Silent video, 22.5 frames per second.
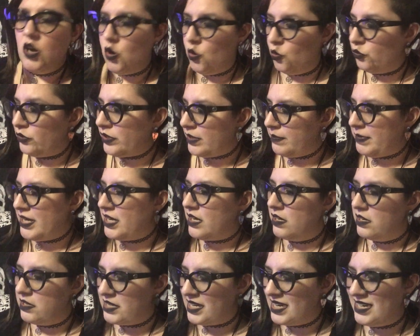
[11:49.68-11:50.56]
only
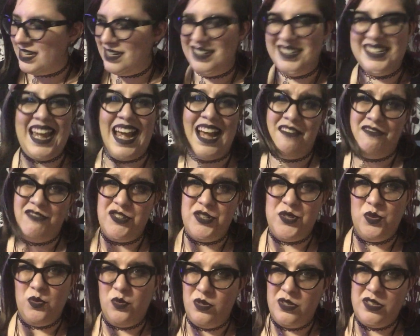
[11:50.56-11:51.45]
because I didn't have the
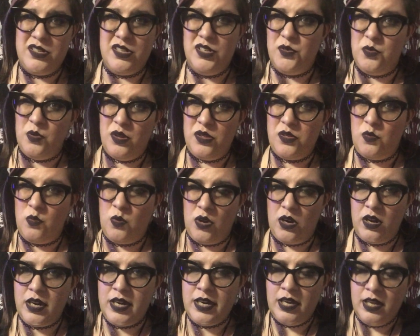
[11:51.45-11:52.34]
tools to do all the
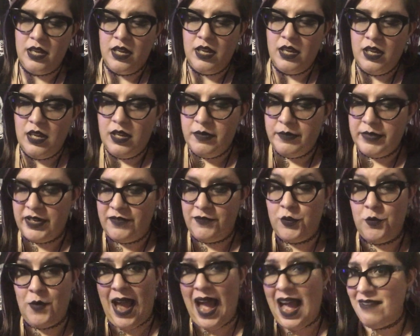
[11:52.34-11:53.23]
work. But
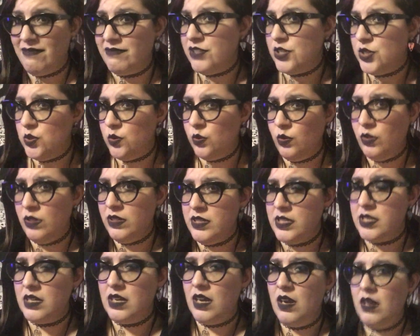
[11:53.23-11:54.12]
if you have the
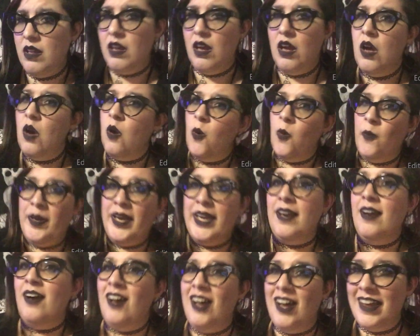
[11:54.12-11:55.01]
tools, oh my
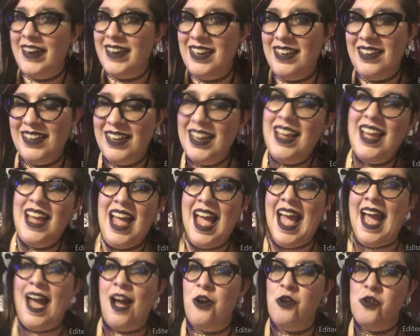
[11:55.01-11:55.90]
god,
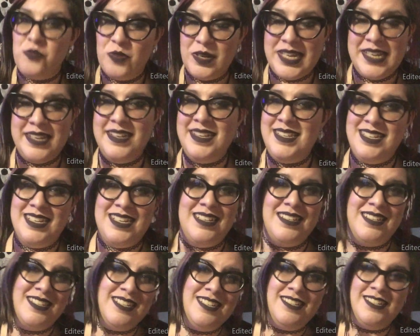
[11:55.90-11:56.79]
how easy
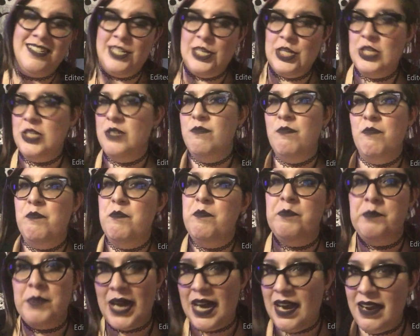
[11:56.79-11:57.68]
is it to just
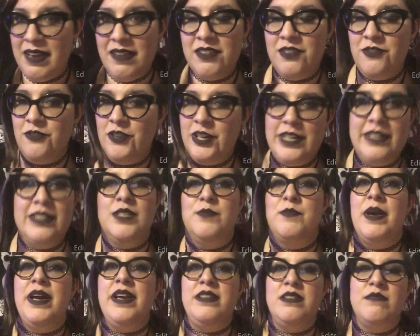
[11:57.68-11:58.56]
buy the freaking
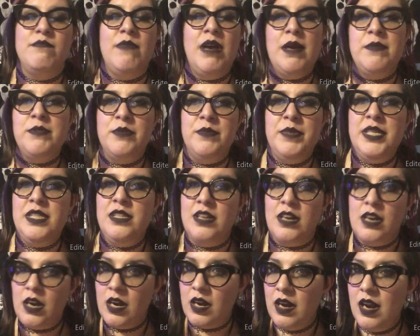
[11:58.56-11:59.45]
spikes and pop them in
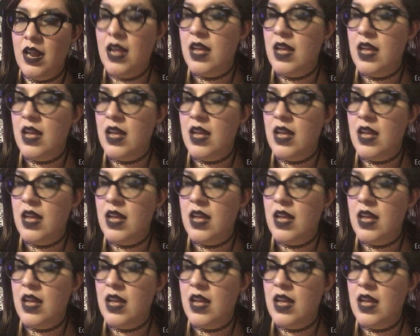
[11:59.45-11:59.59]
there?